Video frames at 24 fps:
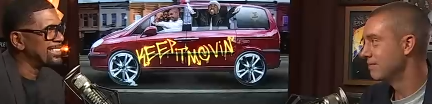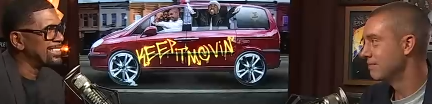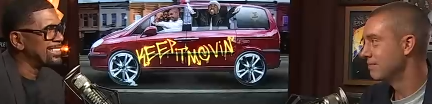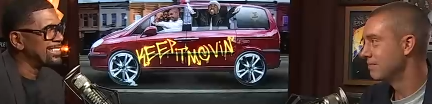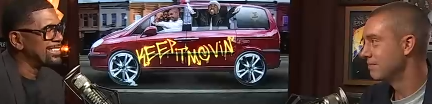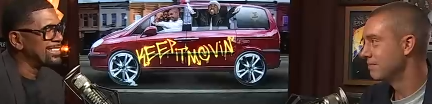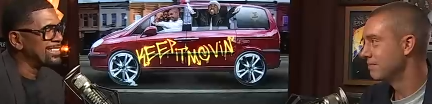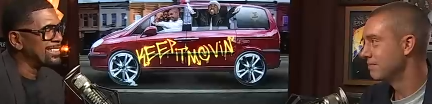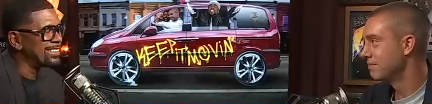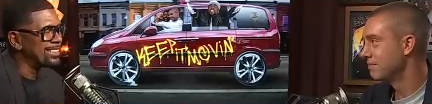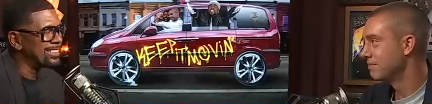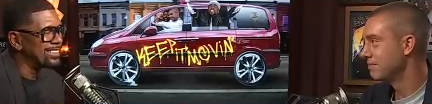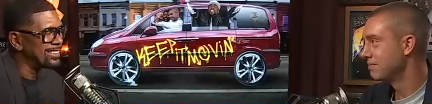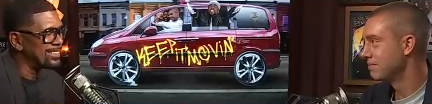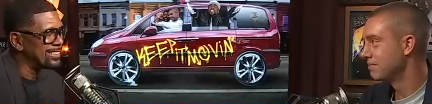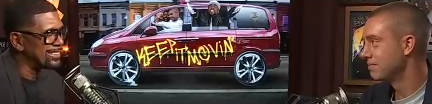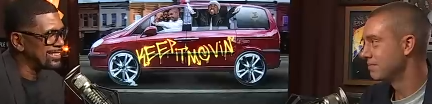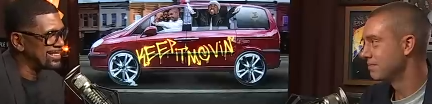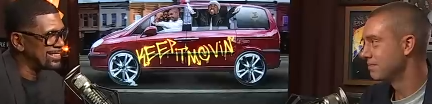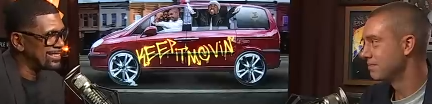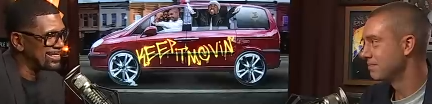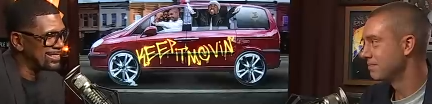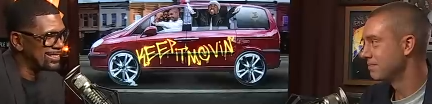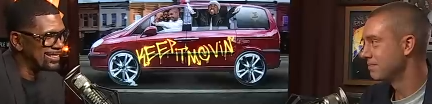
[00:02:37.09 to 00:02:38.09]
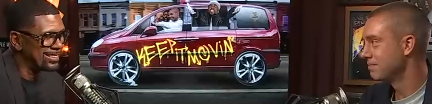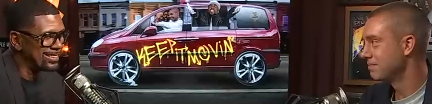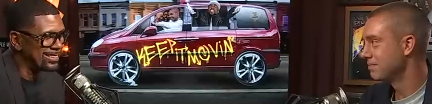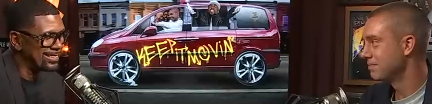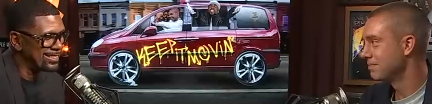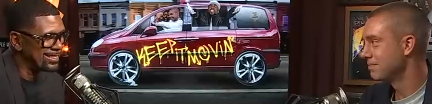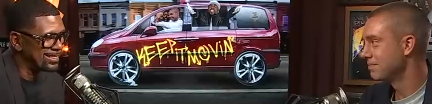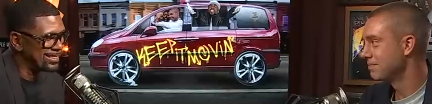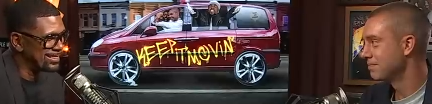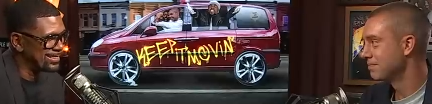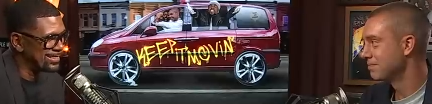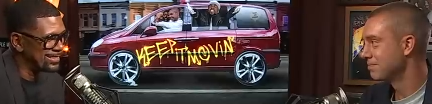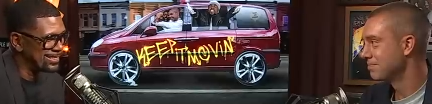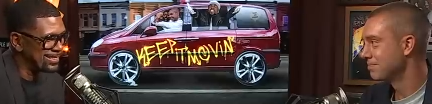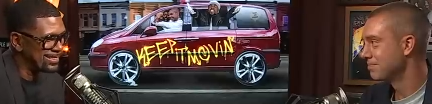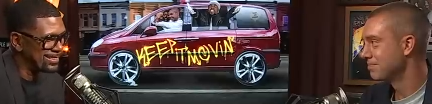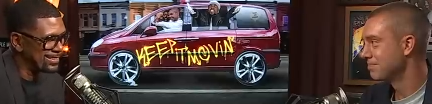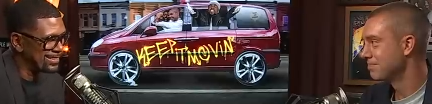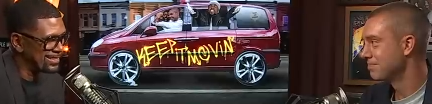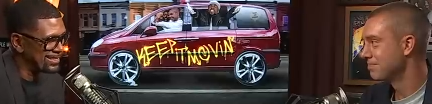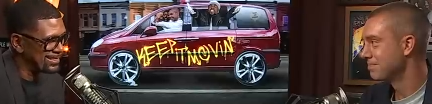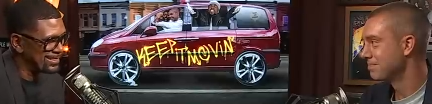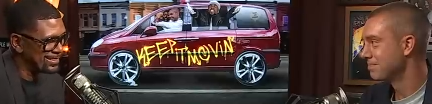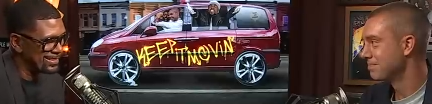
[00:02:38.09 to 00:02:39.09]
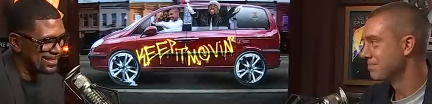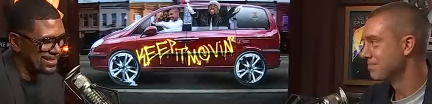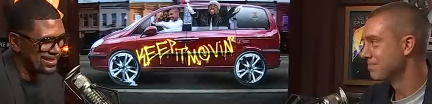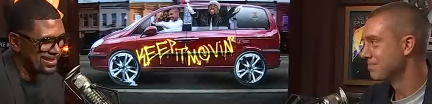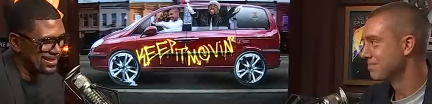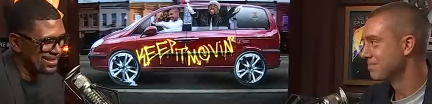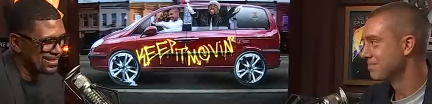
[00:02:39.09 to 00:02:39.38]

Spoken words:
(silence)